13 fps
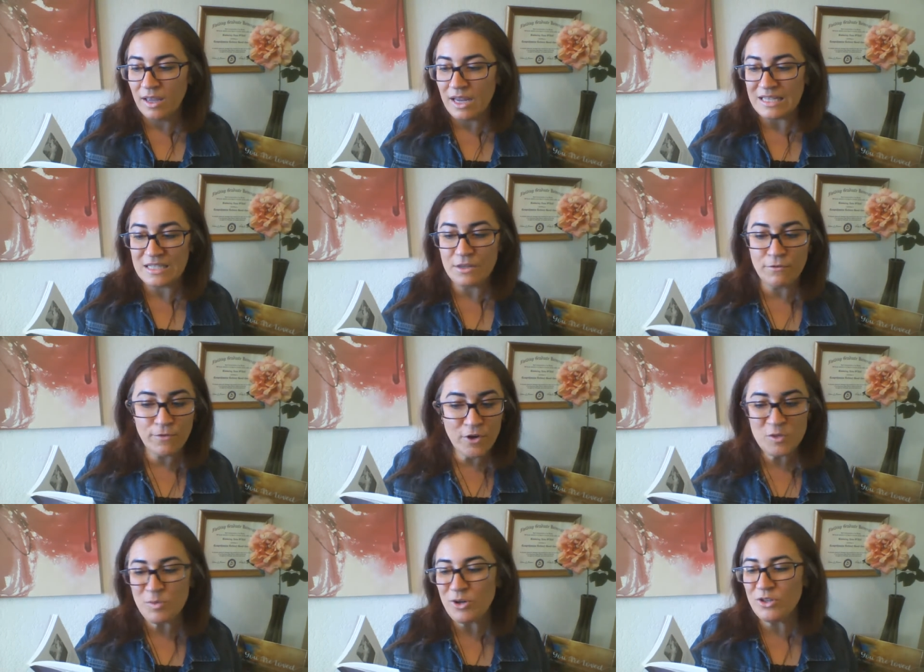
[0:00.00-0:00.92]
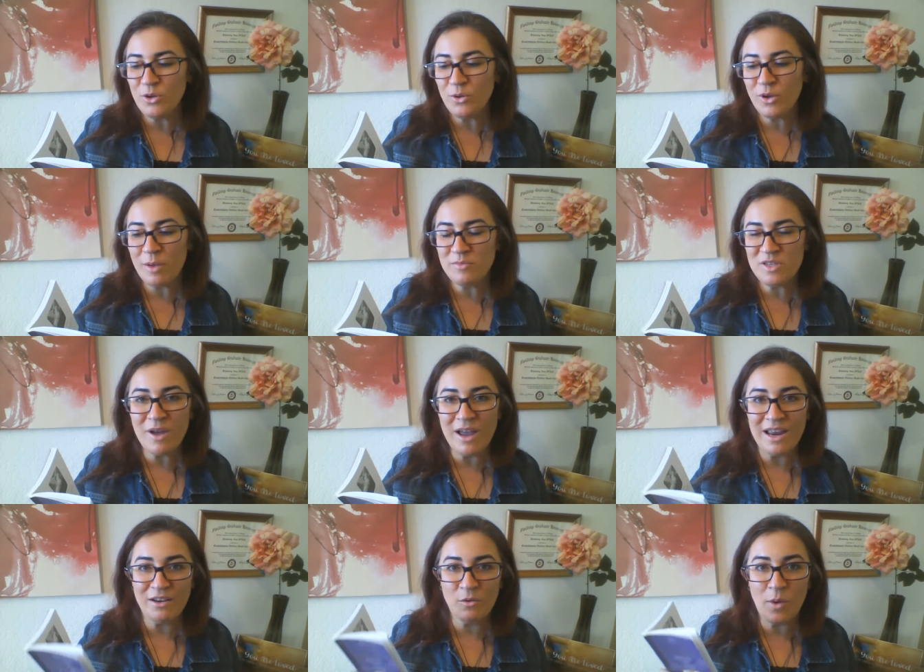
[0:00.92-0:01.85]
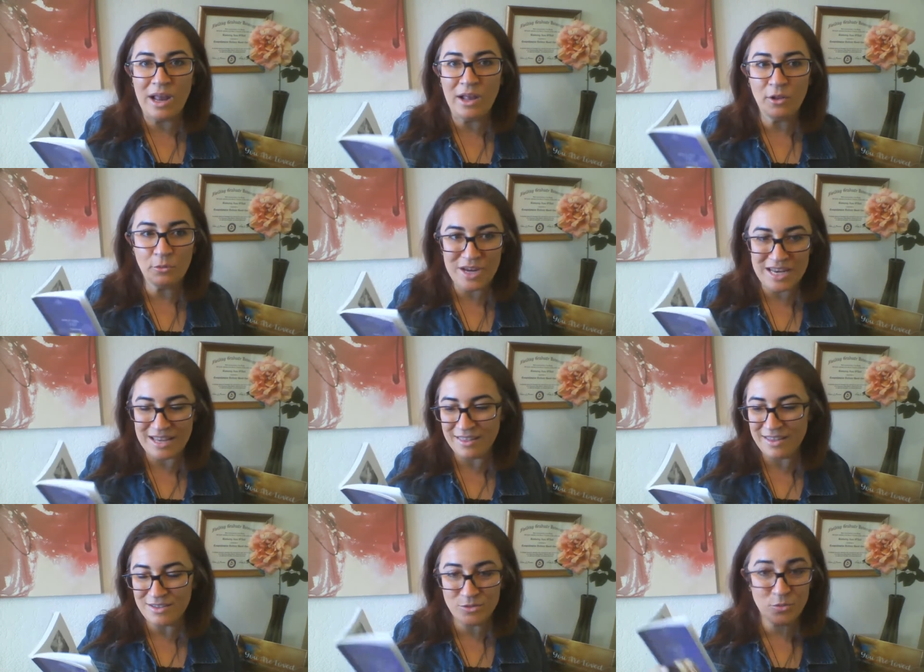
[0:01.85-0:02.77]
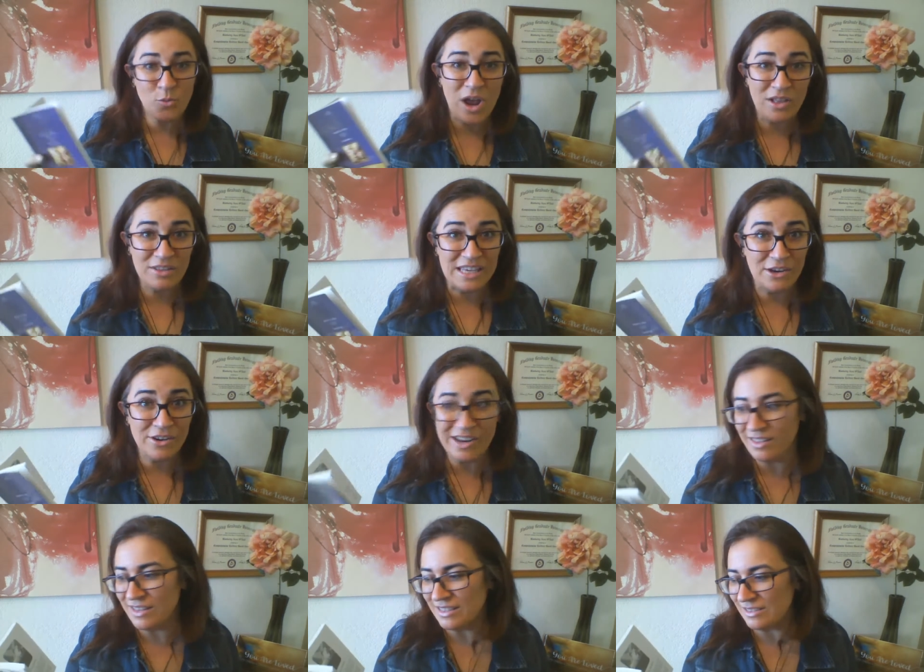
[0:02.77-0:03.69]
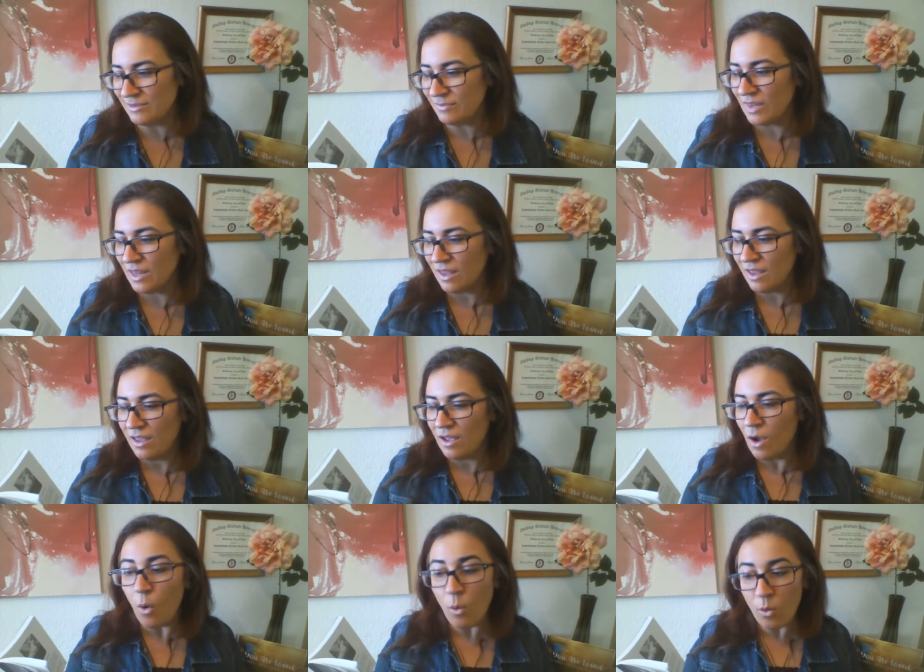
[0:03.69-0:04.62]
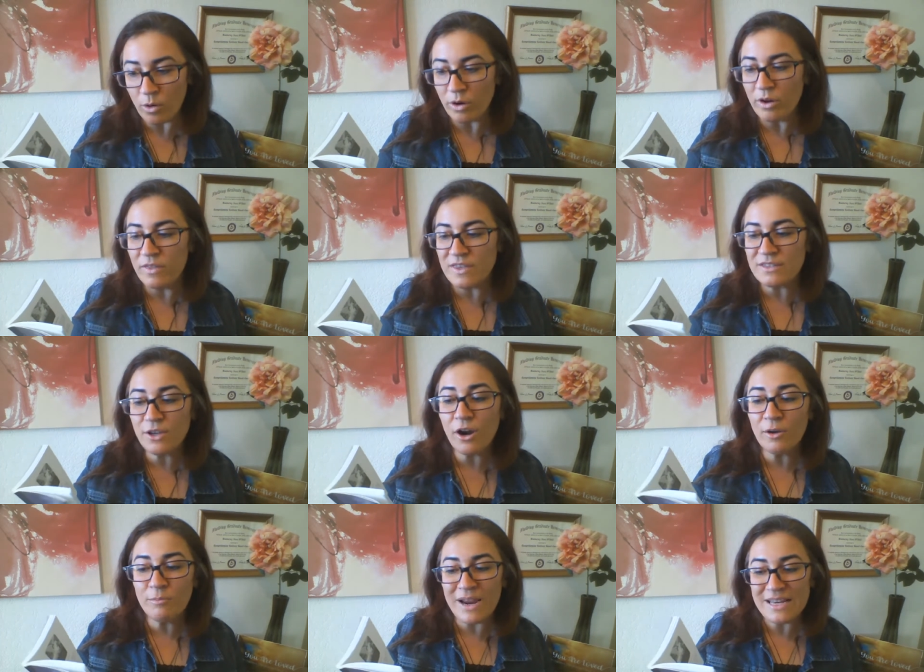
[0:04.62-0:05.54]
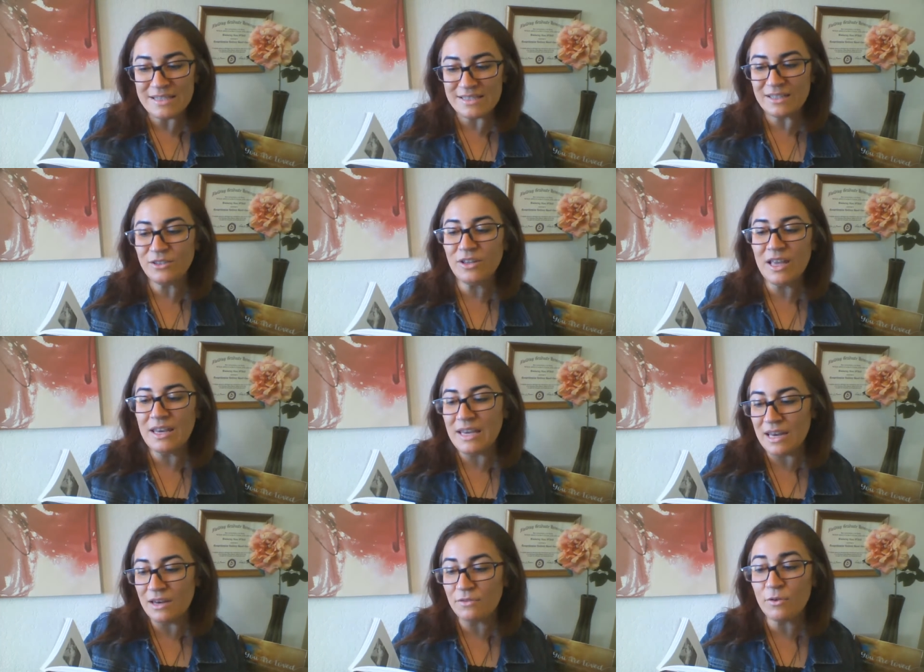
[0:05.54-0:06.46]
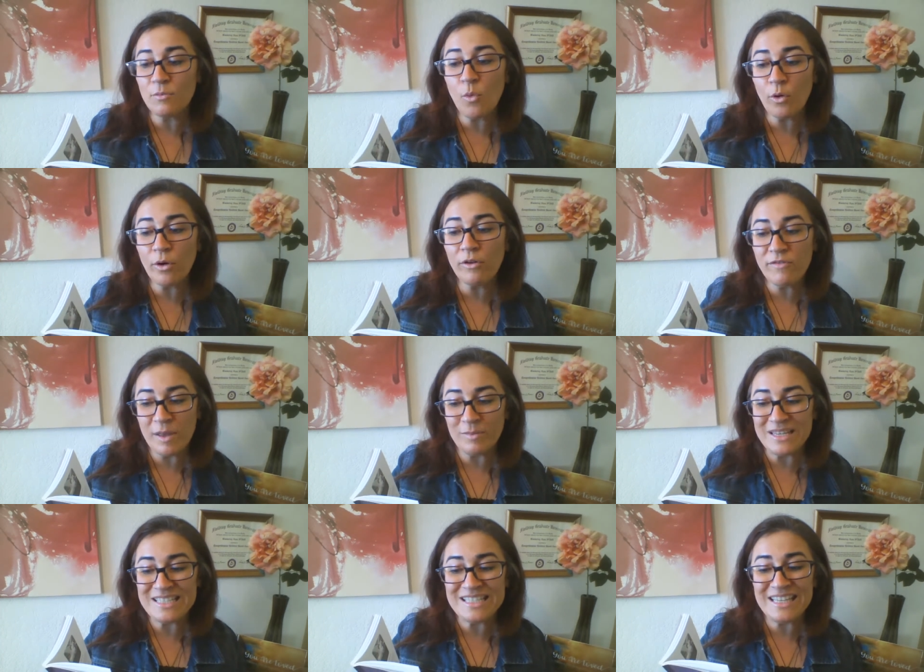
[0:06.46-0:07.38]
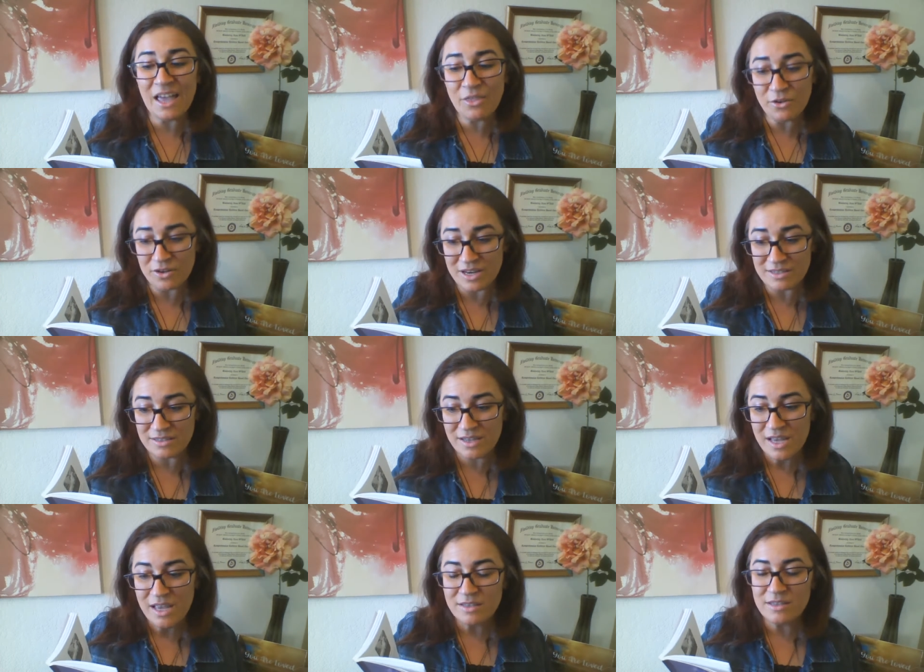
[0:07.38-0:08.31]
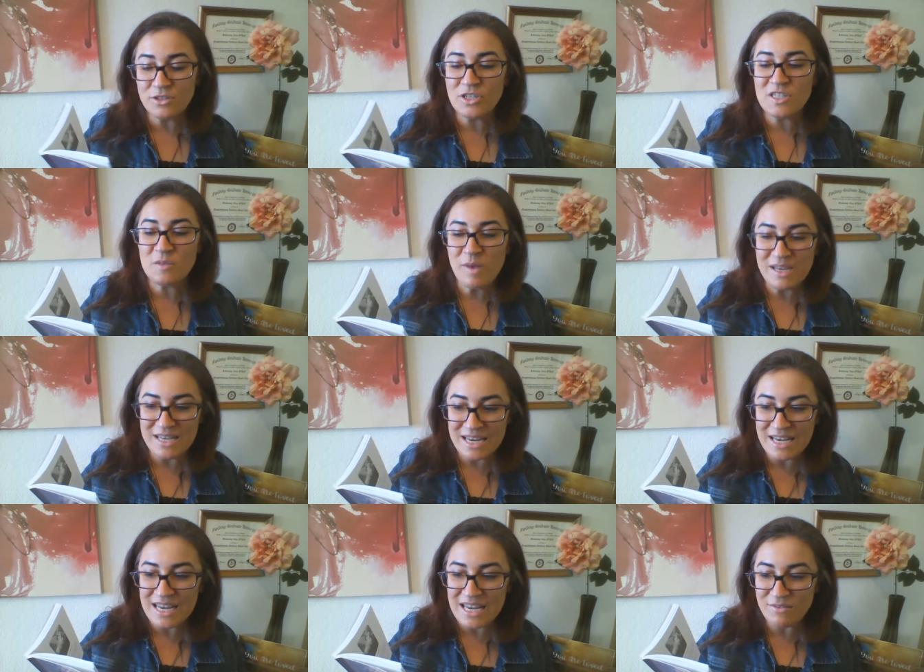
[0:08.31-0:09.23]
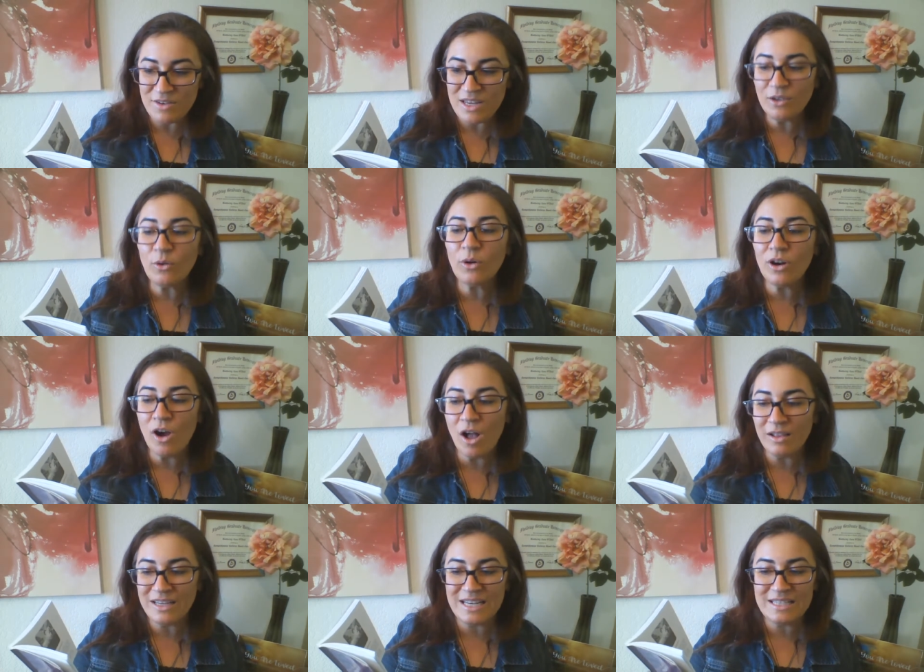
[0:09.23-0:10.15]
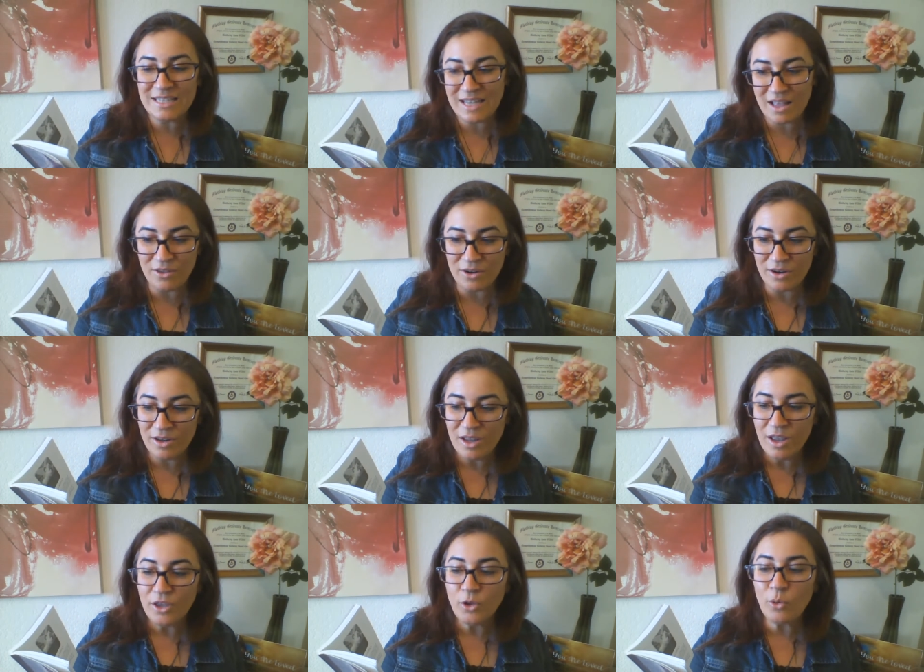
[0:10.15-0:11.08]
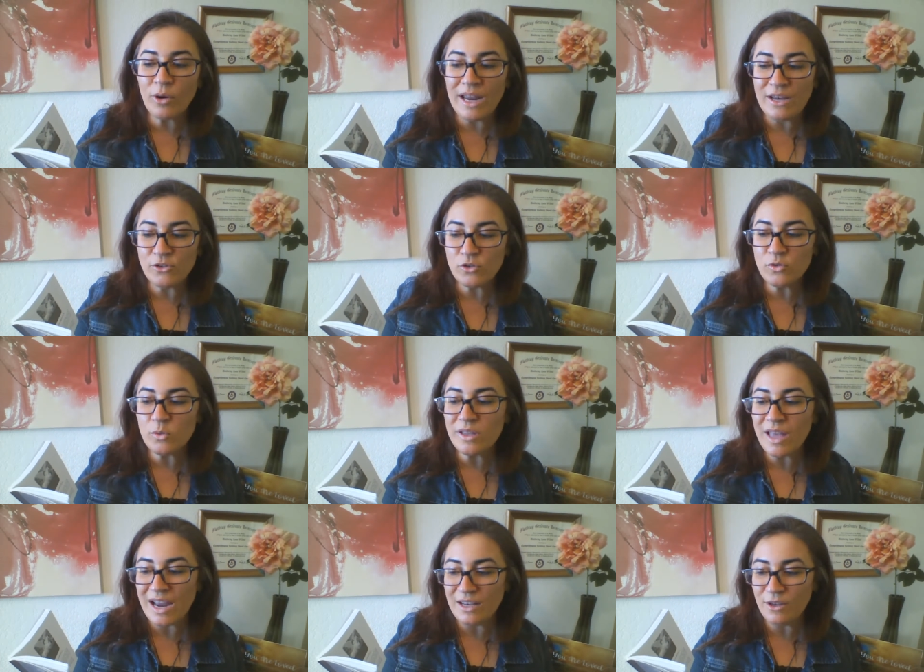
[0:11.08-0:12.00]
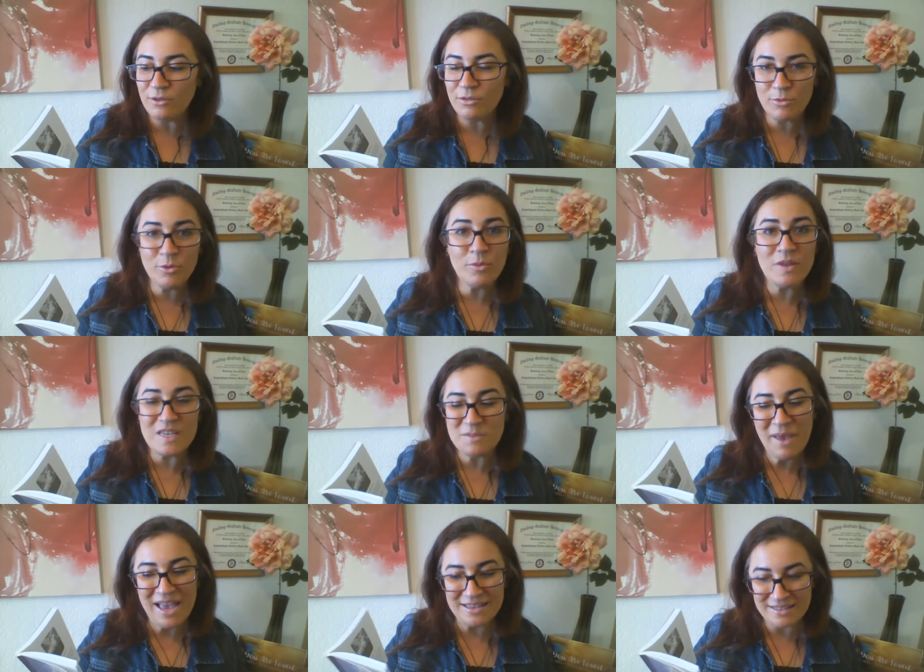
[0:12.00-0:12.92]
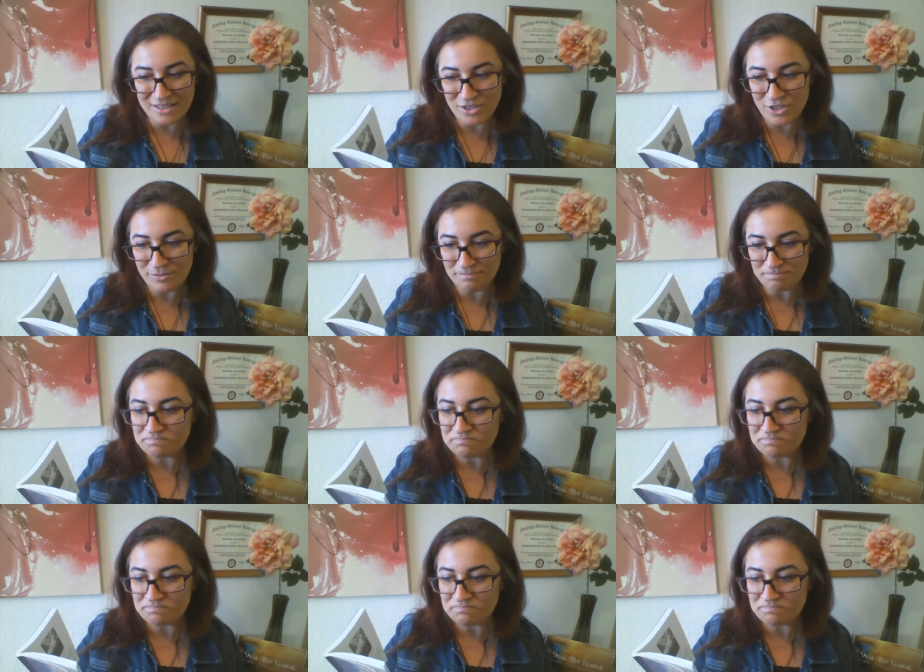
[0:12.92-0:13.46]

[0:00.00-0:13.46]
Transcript: It's the first person who comes to mind while reading this, while hearing this. Or this card might signal a need for more family togetherness, such as spending an evening or a holiday together. Your angels will guide you through this passage.